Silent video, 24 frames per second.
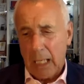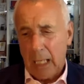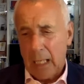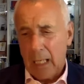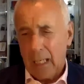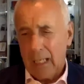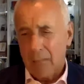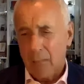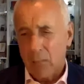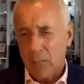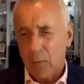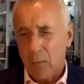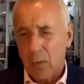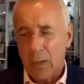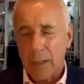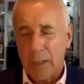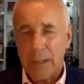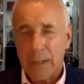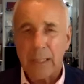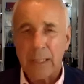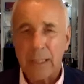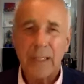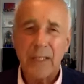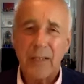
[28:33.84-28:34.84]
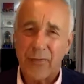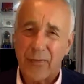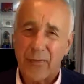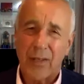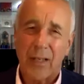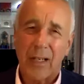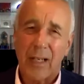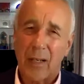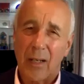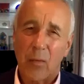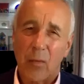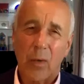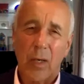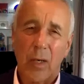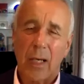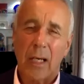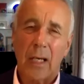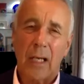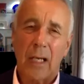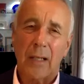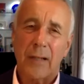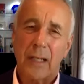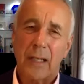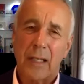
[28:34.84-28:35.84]
It worked indifferently well,
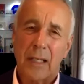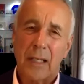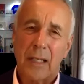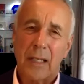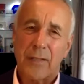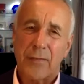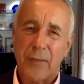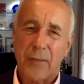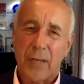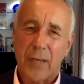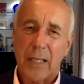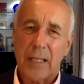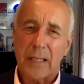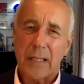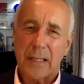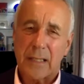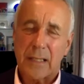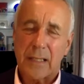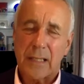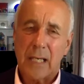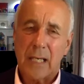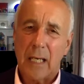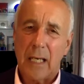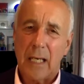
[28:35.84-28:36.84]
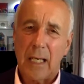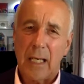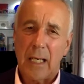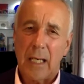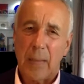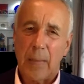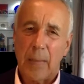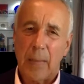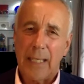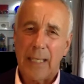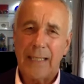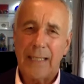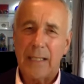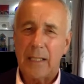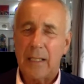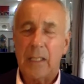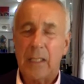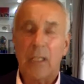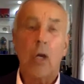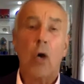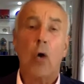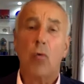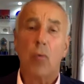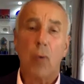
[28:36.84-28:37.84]
I think it's fair to say. I mean, it didn't
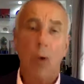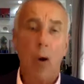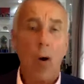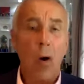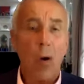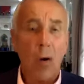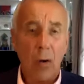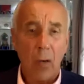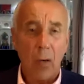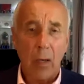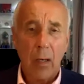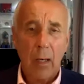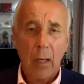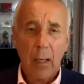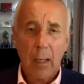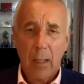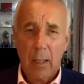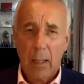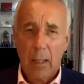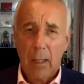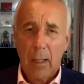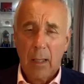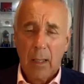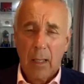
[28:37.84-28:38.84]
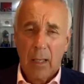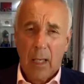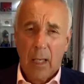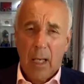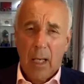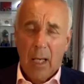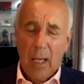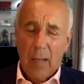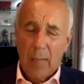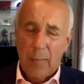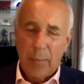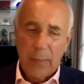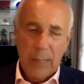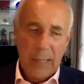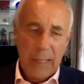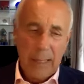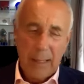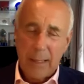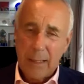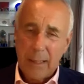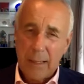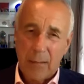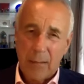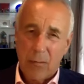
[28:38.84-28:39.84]
go wrong, but it
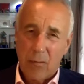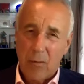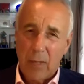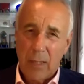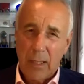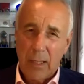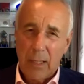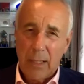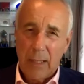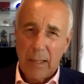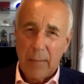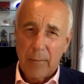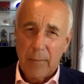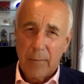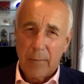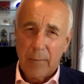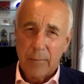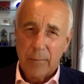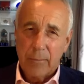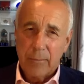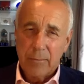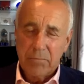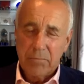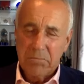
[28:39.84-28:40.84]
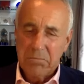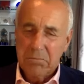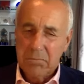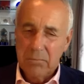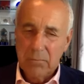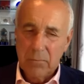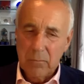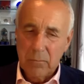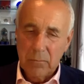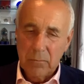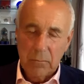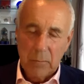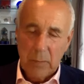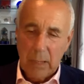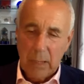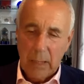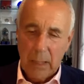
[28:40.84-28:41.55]
didn't really make